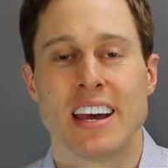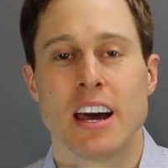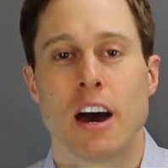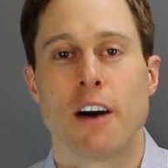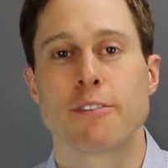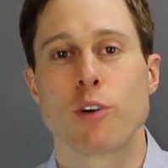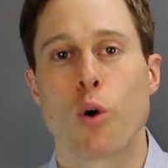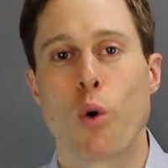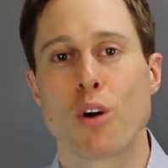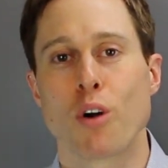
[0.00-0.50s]

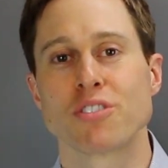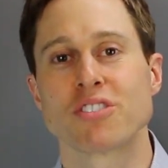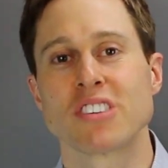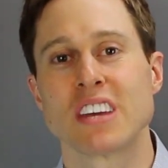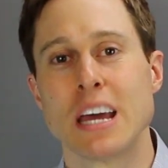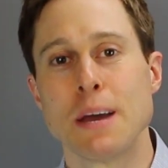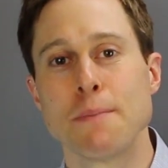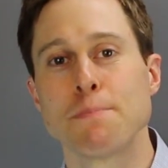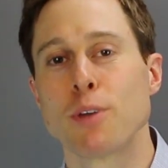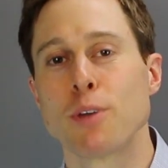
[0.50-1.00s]
Of course,
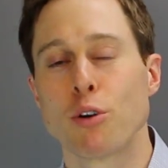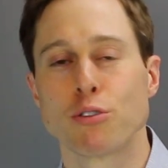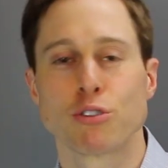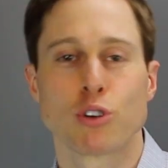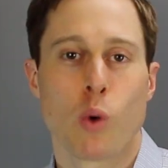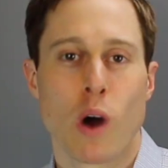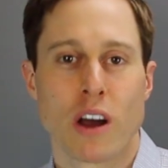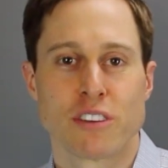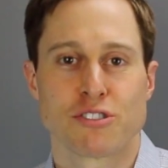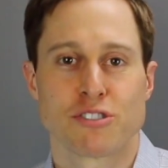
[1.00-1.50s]
keep those
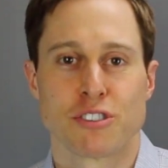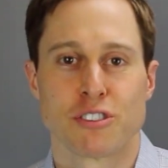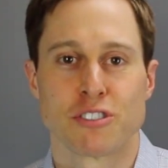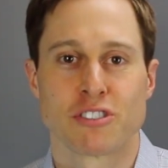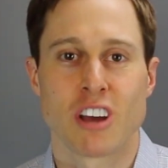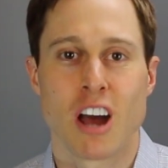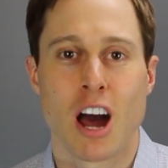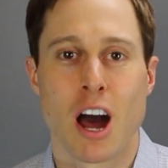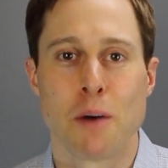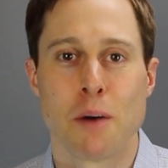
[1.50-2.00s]
questions
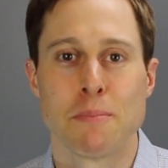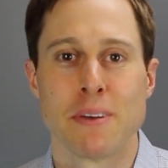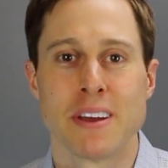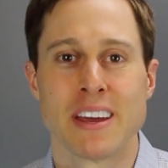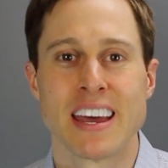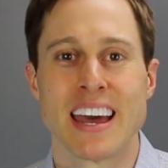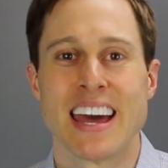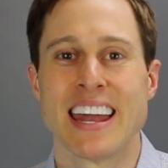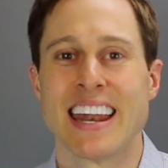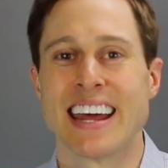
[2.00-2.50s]

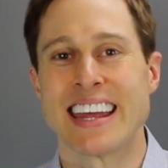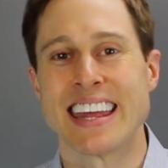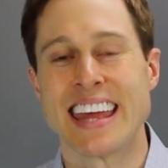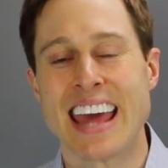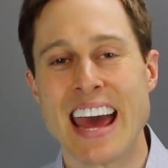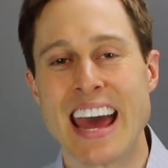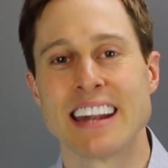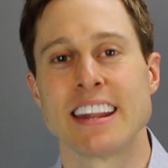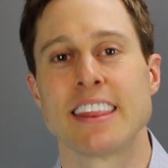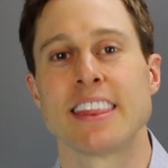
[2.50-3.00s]
coming. And
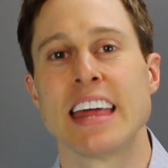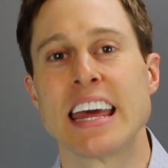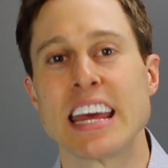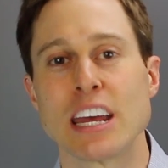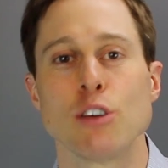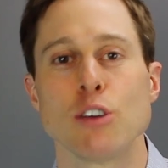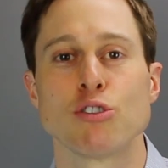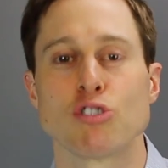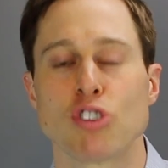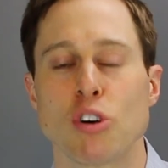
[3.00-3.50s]
again, thank
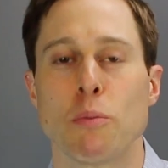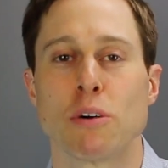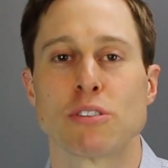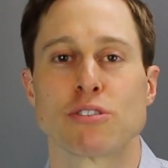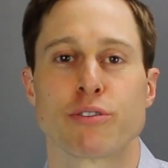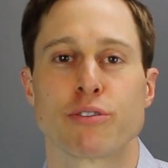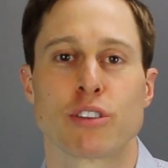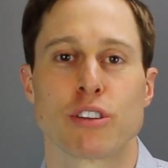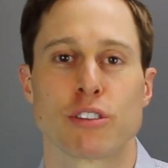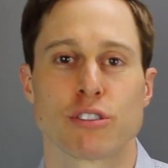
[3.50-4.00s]
you so
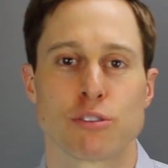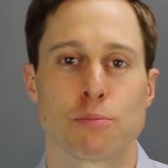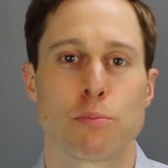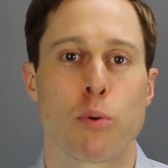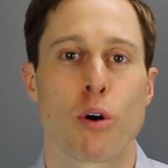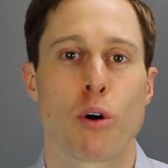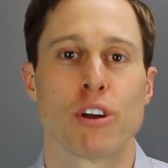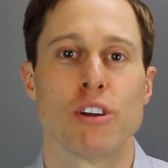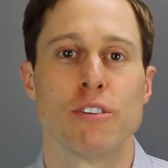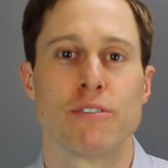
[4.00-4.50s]
much for the
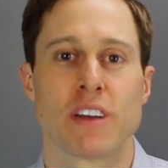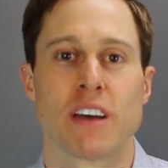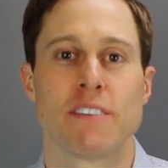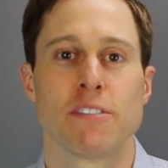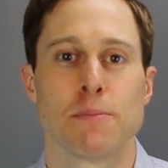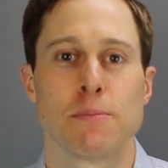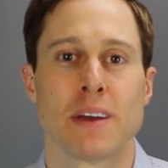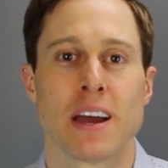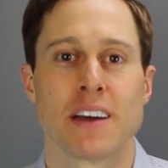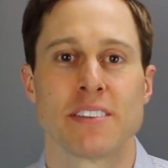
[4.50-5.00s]
support you've
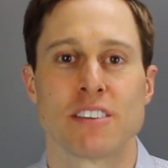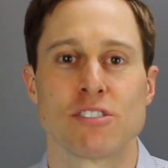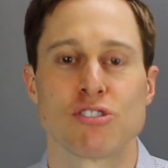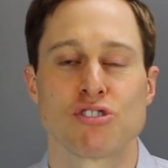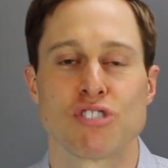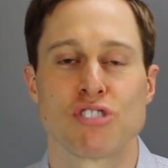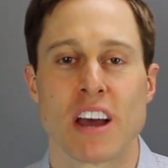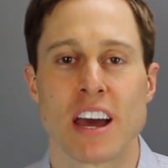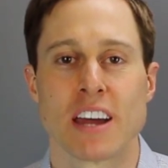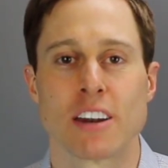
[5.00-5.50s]
given me on this
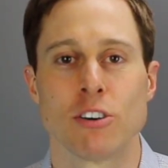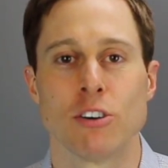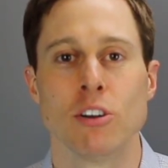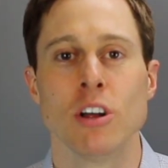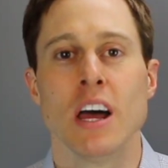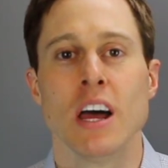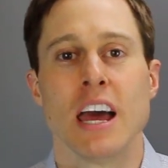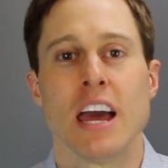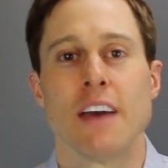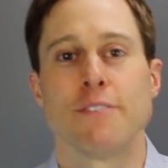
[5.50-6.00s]
channel.
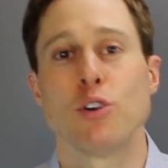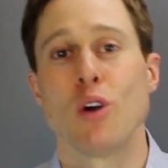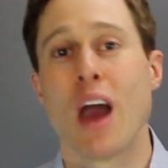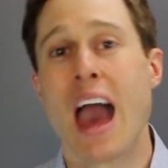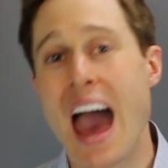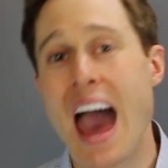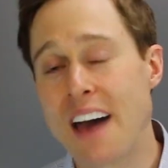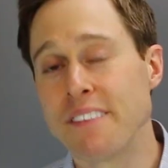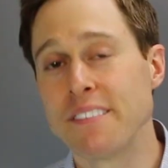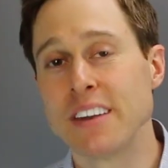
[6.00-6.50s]
If you
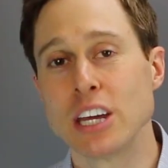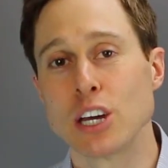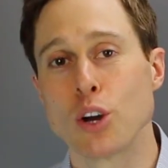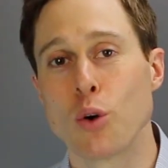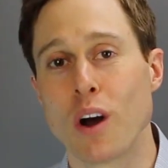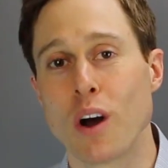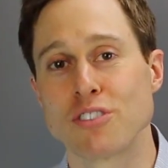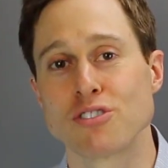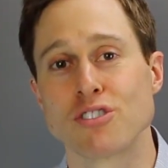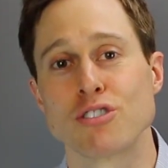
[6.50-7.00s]
have any
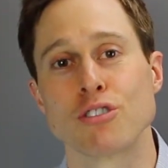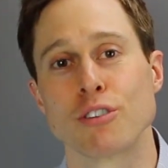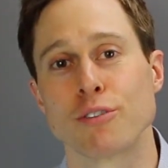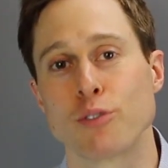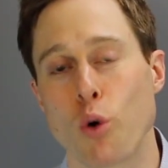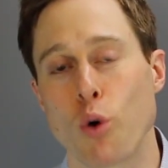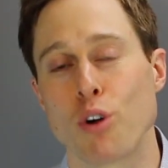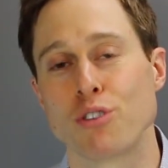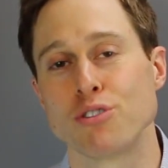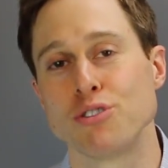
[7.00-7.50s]
questions, of
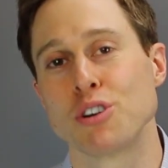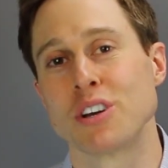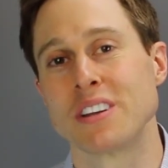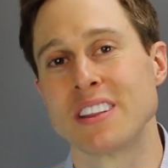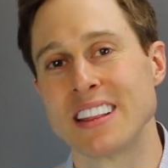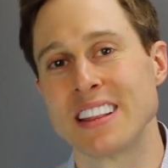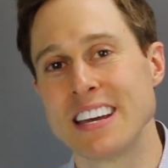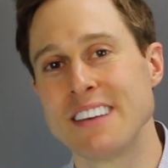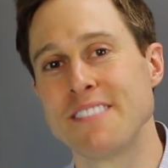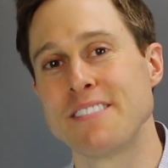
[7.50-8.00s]
course, you
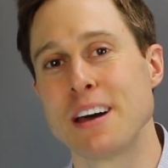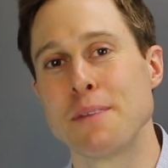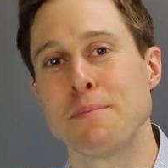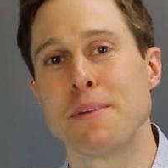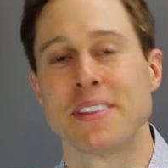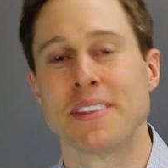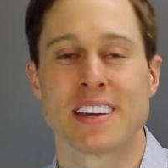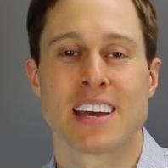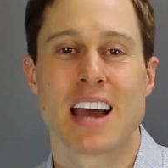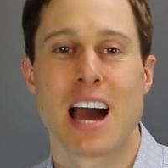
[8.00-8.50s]
can leave them
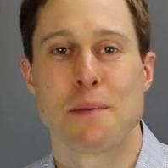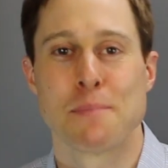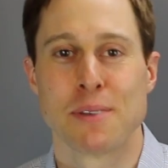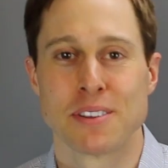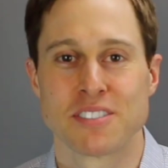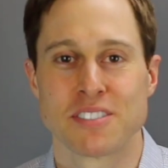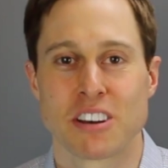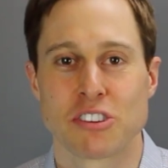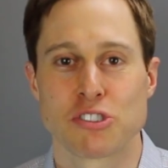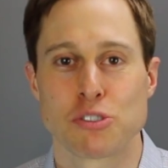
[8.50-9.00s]
in the
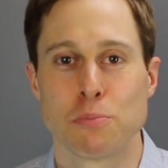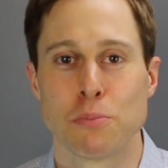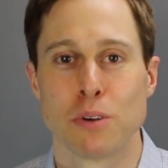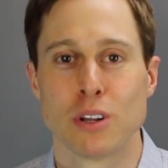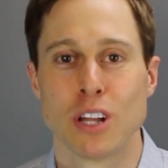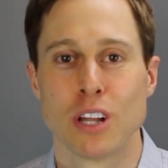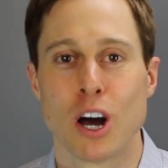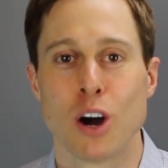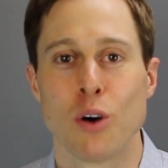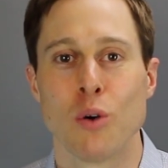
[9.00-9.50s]
comment section
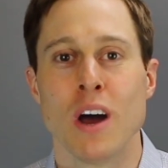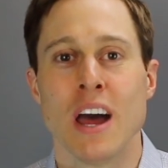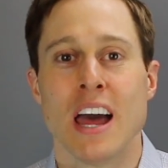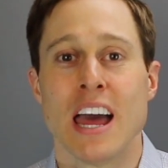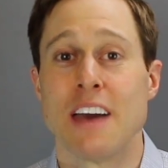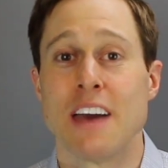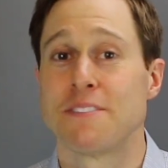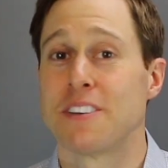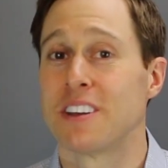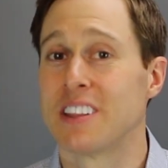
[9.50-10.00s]
below.
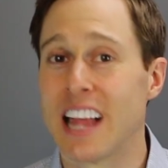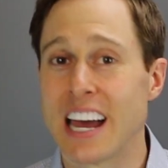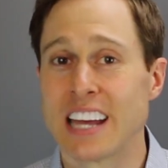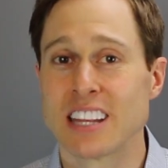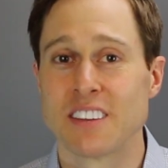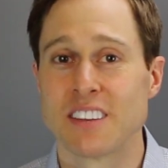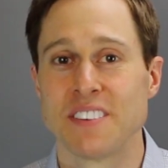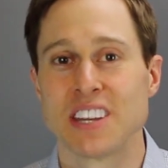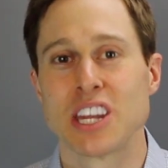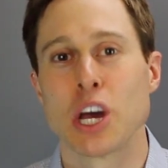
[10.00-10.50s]
If you
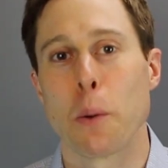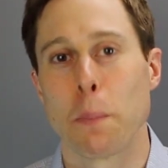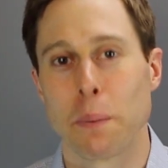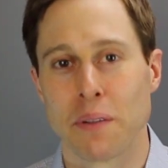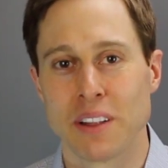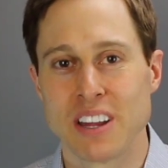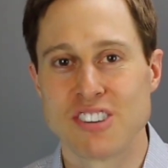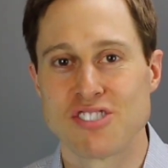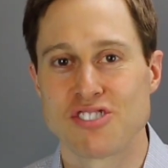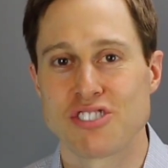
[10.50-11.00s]
like the video,
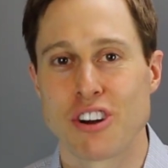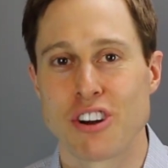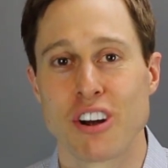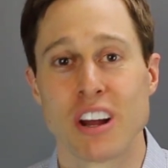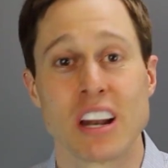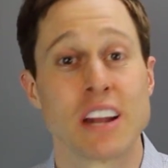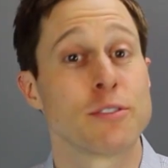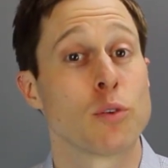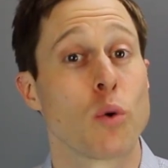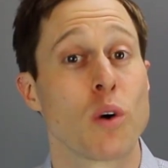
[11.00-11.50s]
please share it.
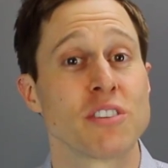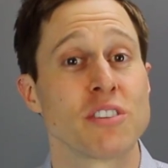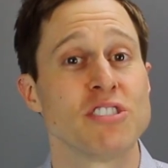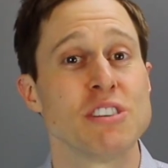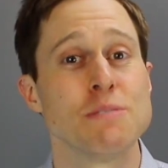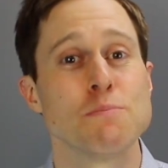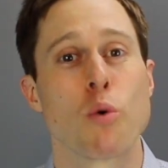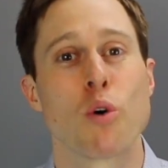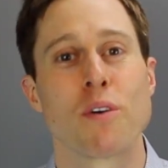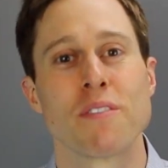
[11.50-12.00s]
And if you wanna
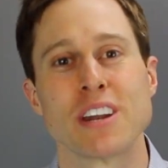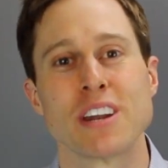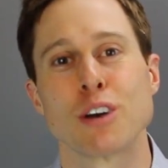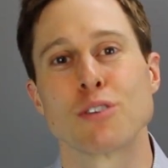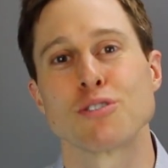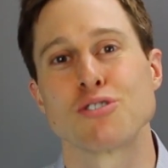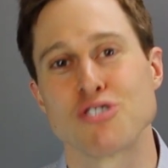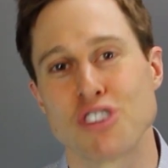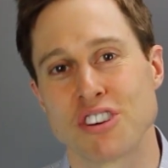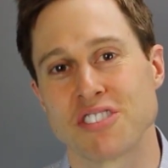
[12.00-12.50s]
see more
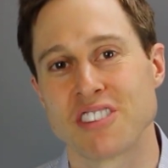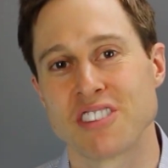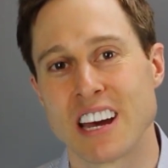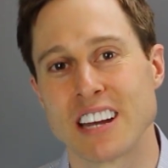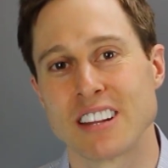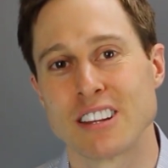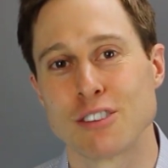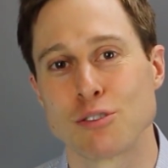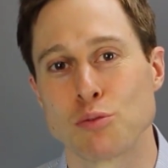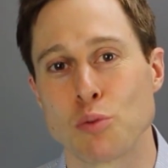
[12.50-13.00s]
videos just
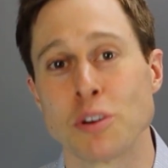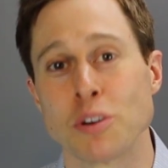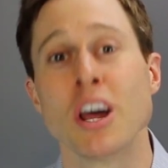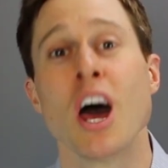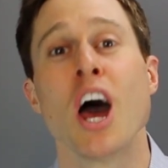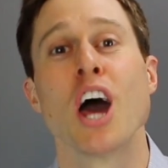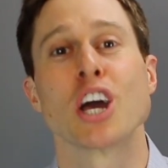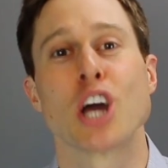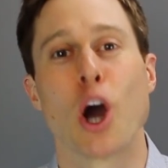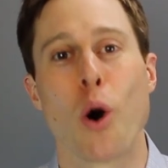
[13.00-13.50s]
like this one,
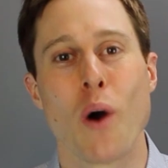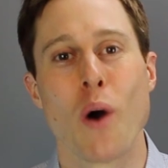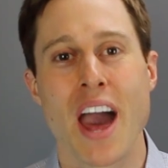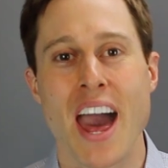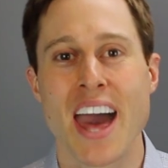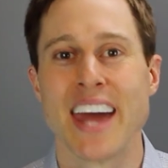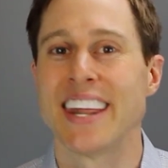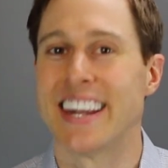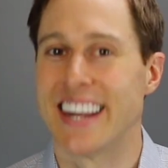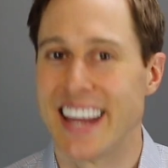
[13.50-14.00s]
go
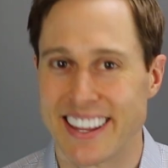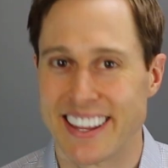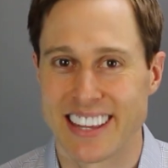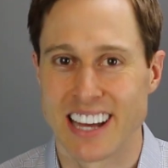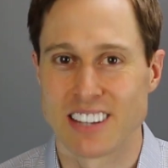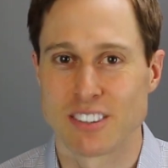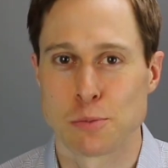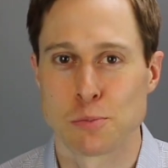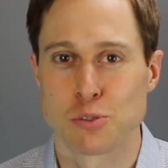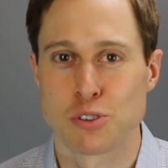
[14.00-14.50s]
ahead and hit
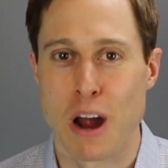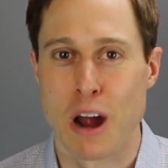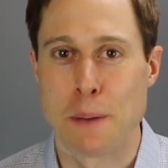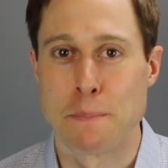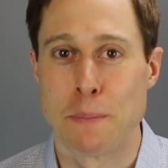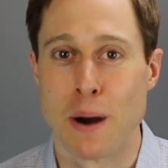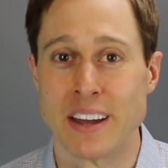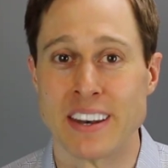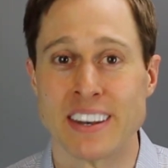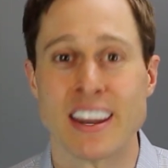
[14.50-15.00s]
that subscribe
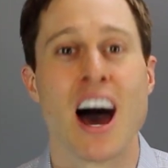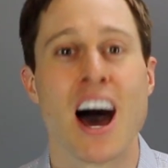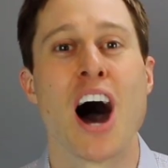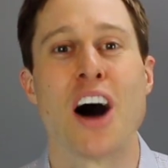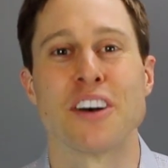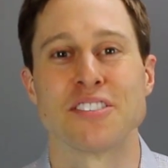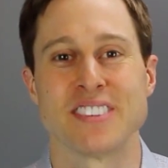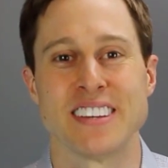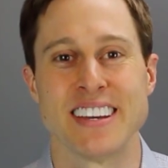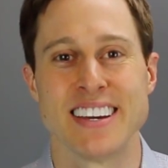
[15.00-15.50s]
button.
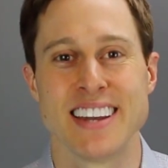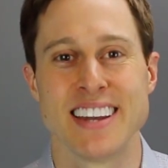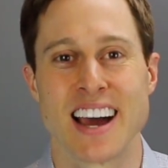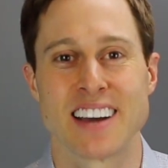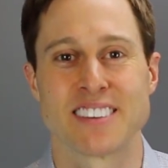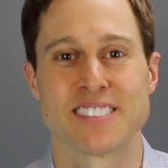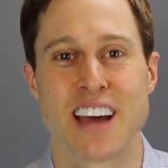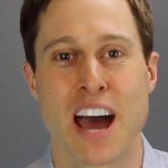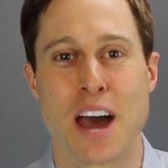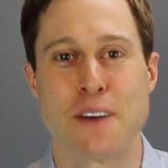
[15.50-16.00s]
I'll see you
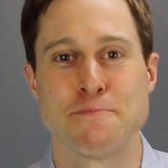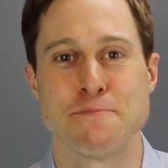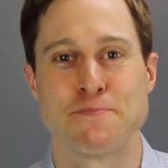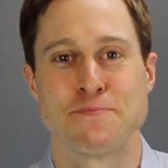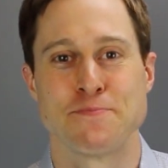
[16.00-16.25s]
next time.